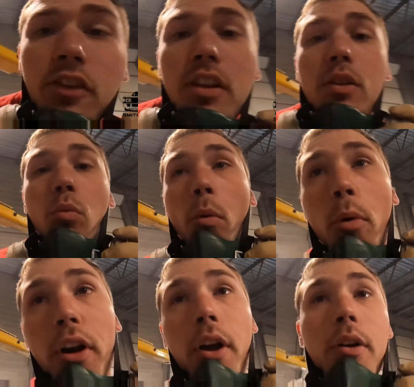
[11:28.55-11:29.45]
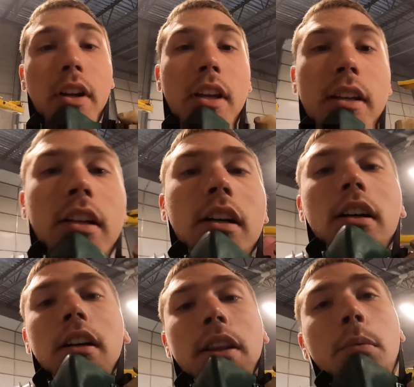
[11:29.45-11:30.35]
after this, 1 more coat, and
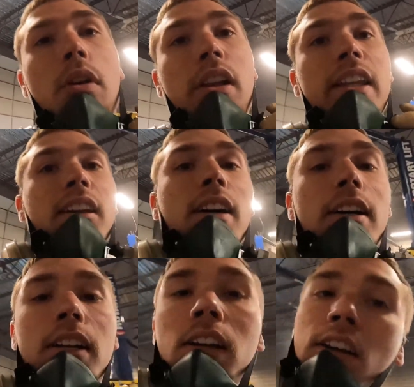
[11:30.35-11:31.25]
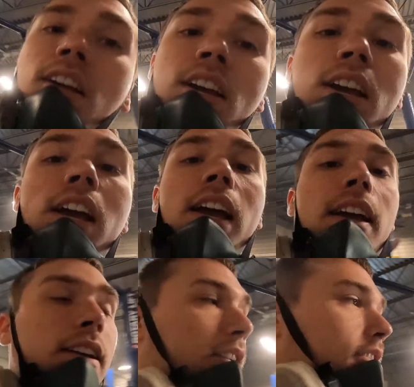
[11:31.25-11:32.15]
then we'll clean the gun,
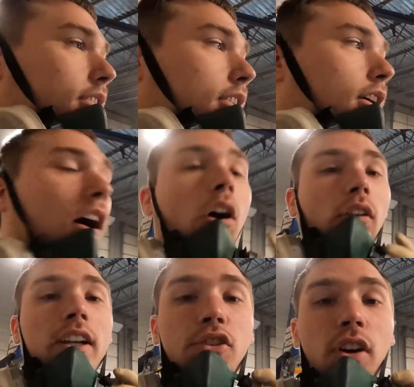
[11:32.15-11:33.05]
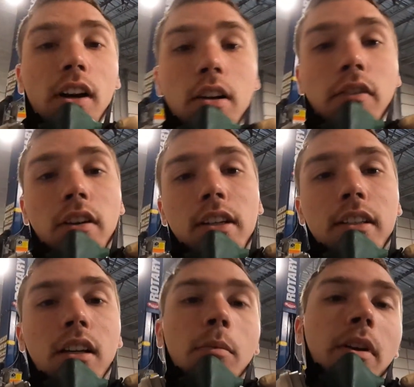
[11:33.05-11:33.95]
and I'll let it dry
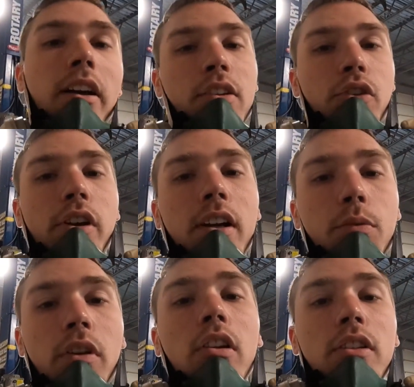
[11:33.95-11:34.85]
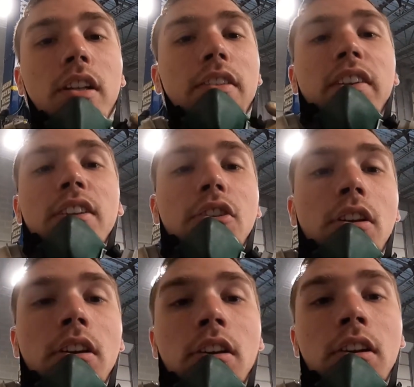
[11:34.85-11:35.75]
overnight and come back and show you guys what it looks like finished.